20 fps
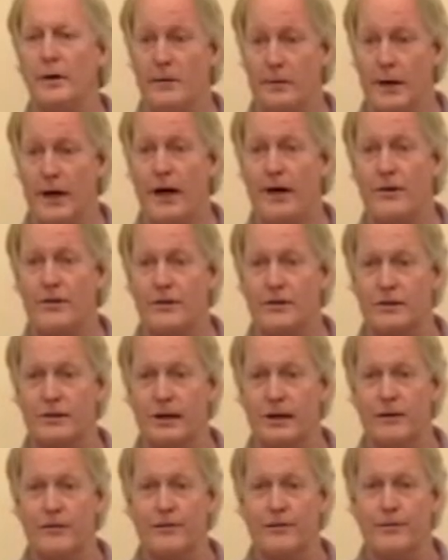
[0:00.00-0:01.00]
bit about
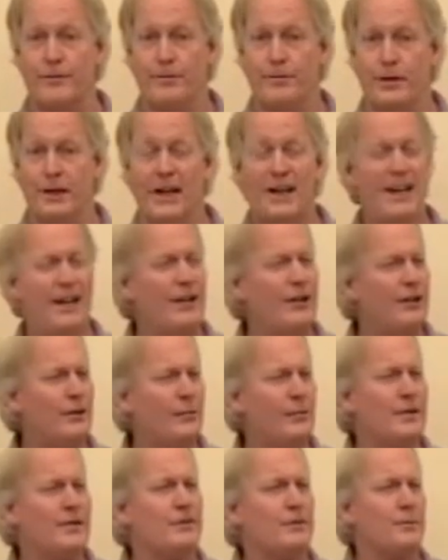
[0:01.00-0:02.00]
yourself. And
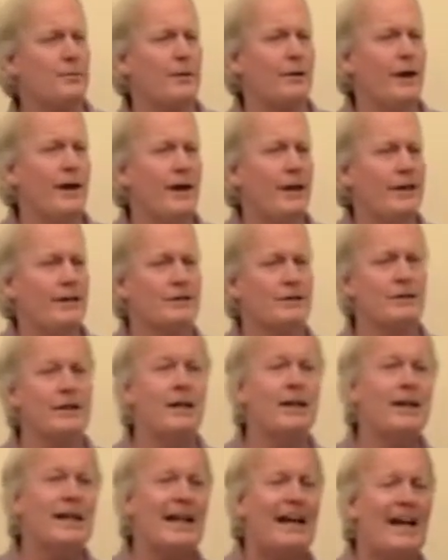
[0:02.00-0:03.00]
you'd be surprised
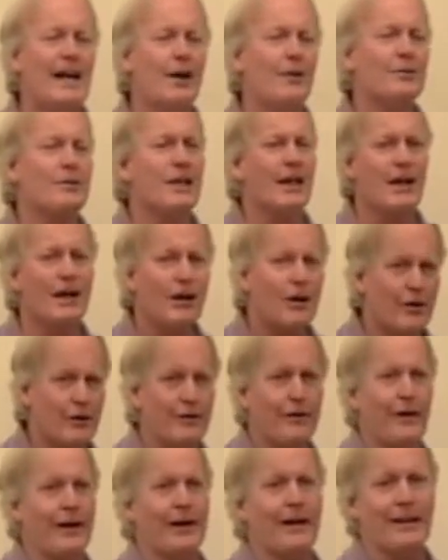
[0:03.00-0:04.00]
how
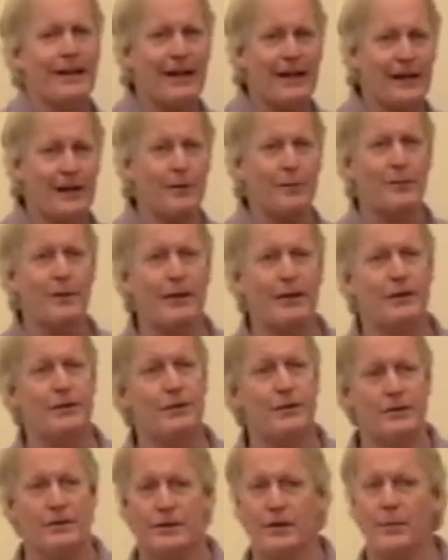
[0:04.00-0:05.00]
terrifying that can be
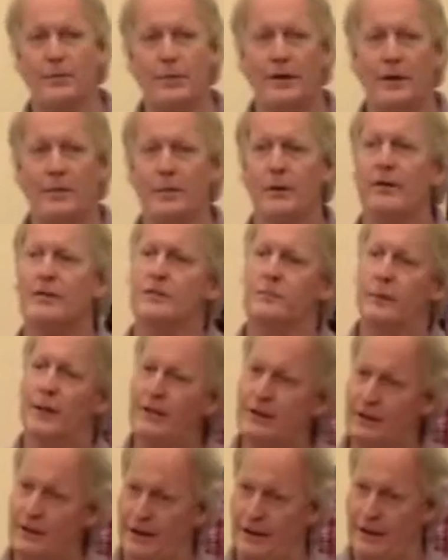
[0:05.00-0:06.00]
to some people,
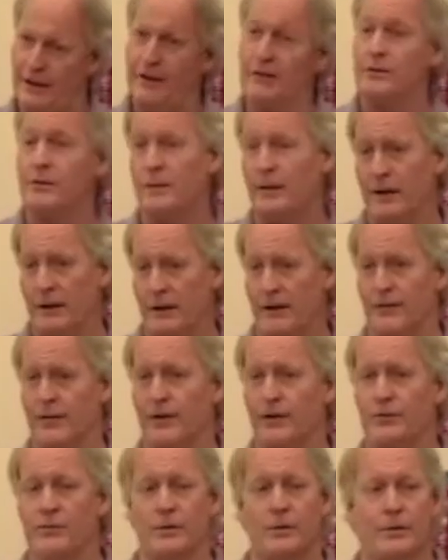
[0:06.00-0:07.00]
especially this
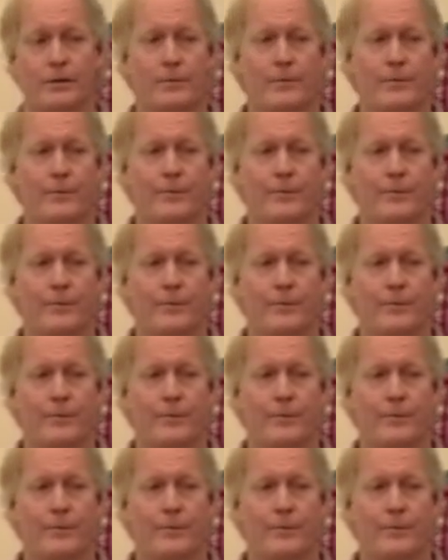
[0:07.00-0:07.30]
individual.